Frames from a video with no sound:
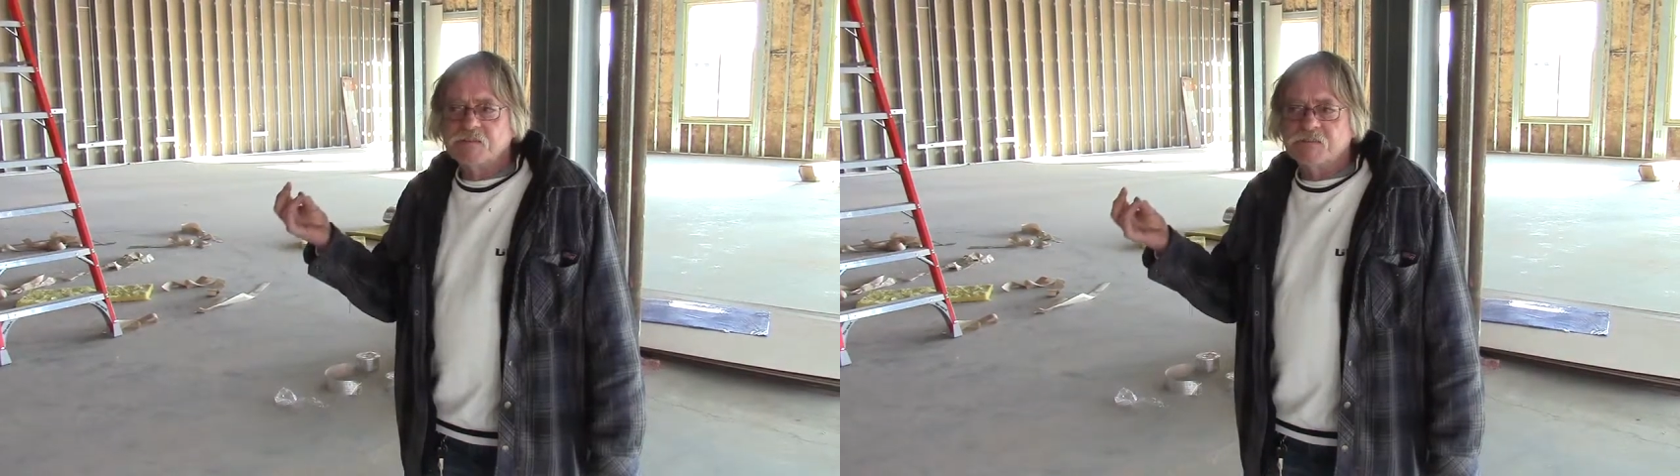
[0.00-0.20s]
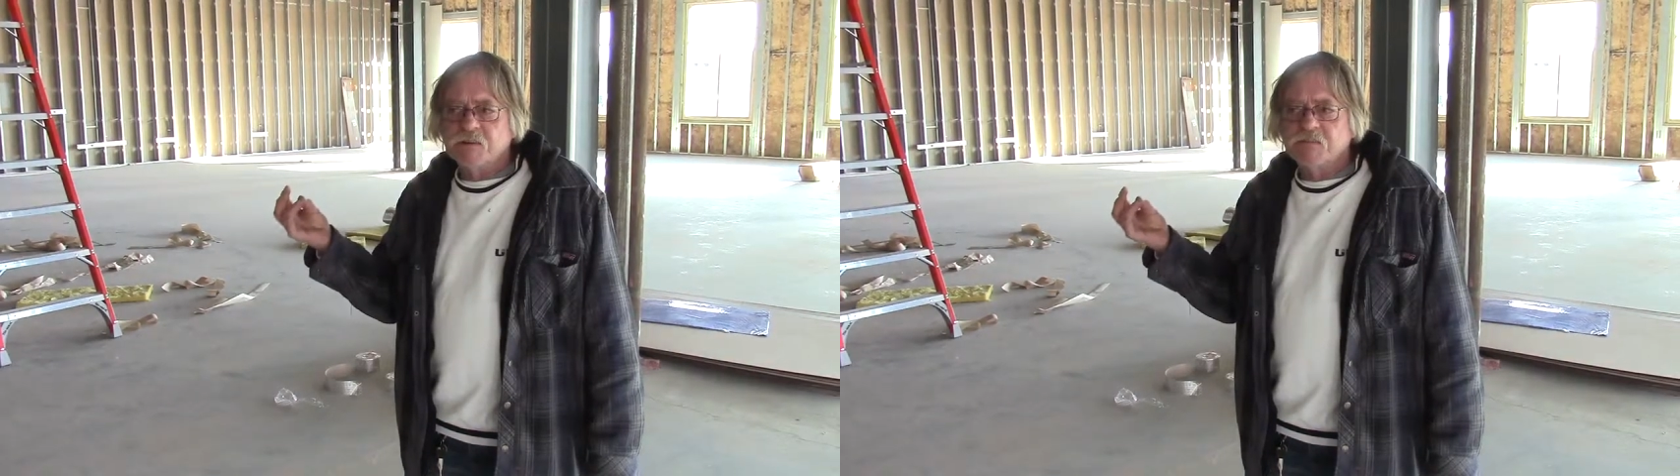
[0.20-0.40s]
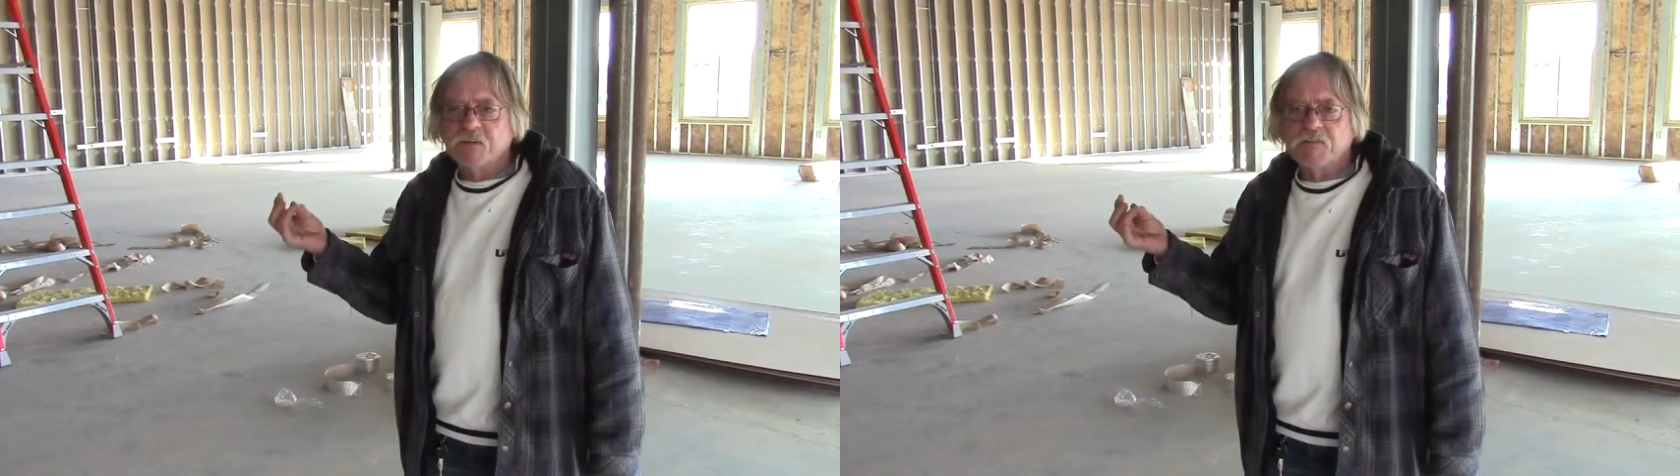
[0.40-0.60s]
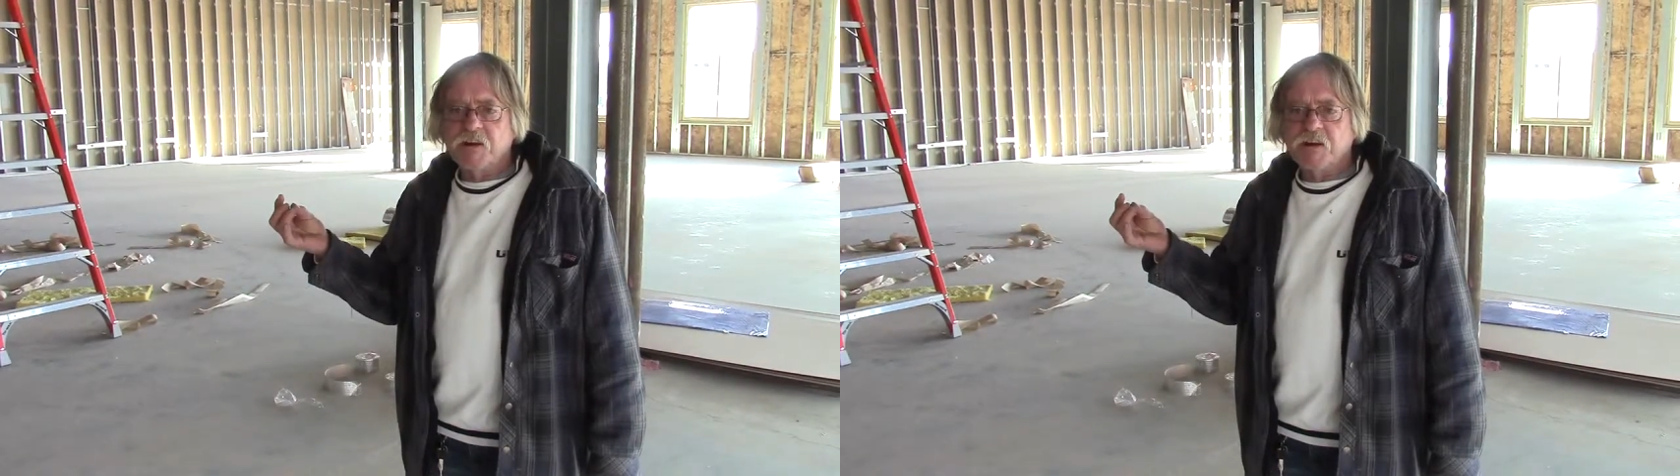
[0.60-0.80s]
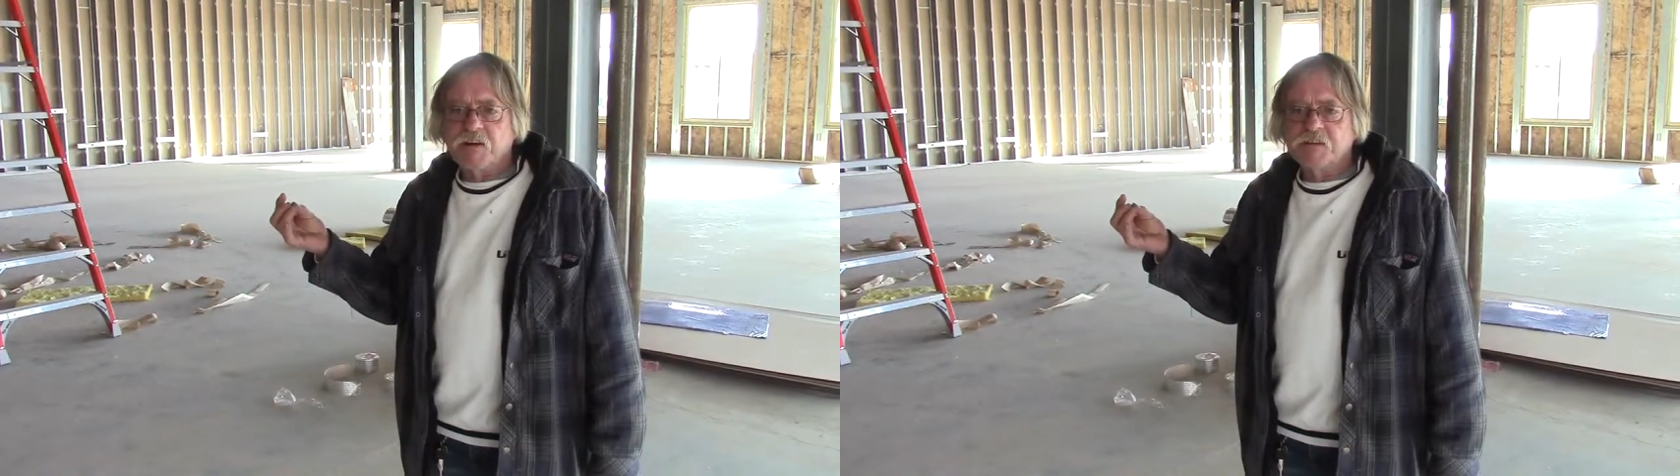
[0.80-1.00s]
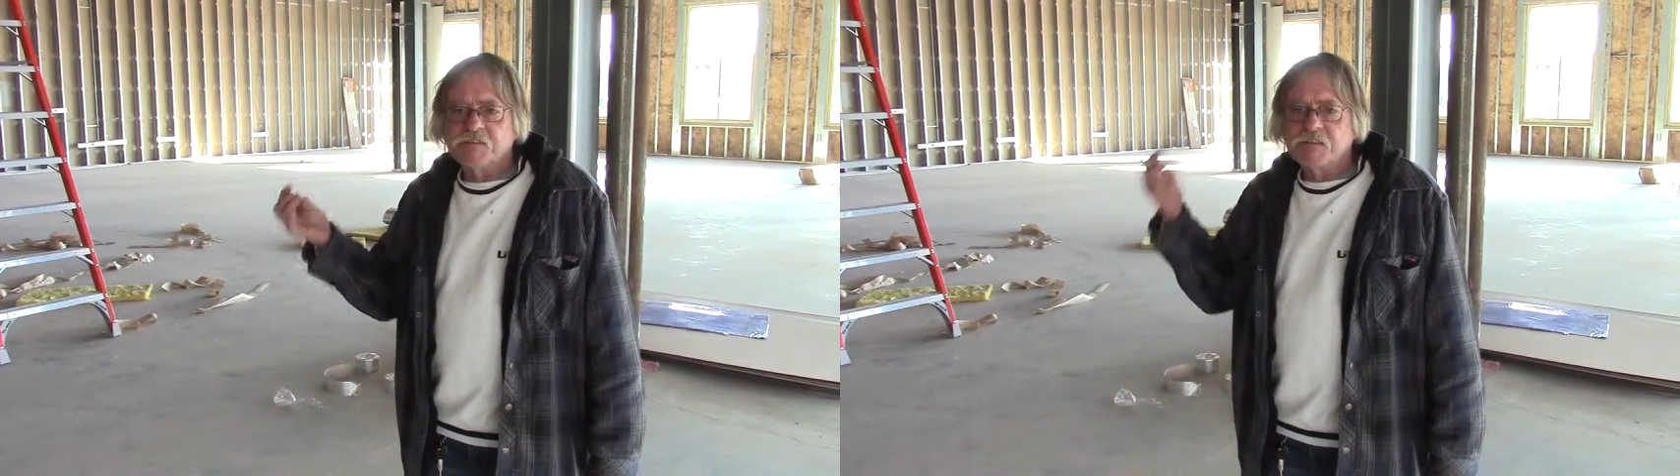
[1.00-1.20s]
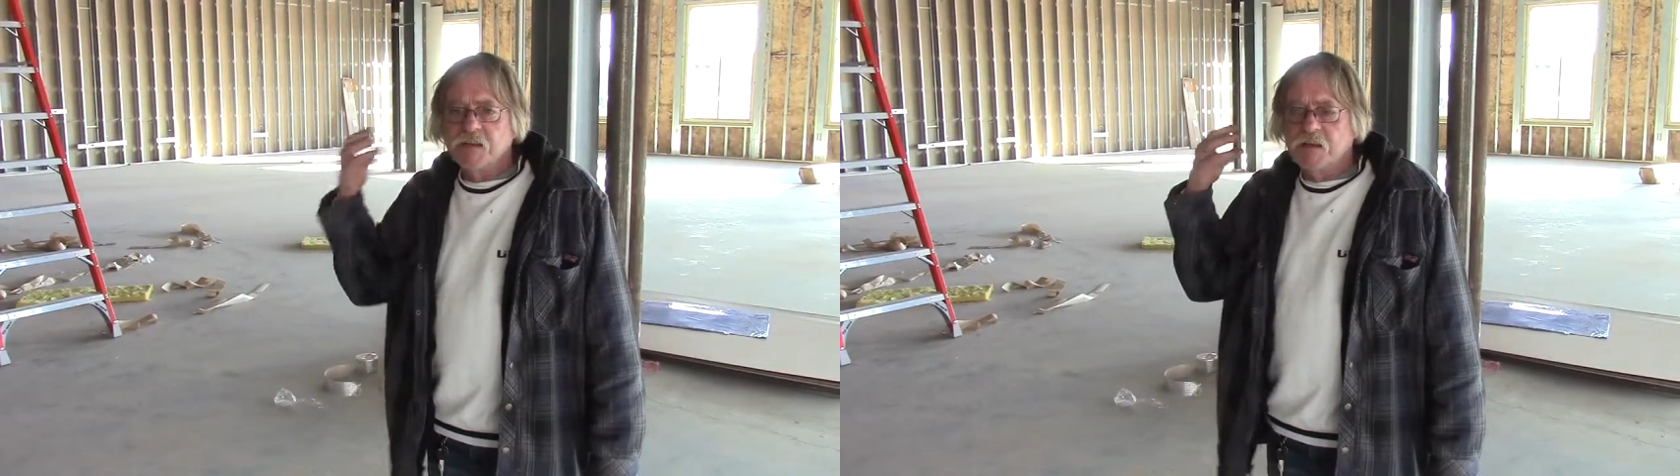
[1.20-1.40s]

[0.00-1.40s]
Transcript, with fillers: serve different areas,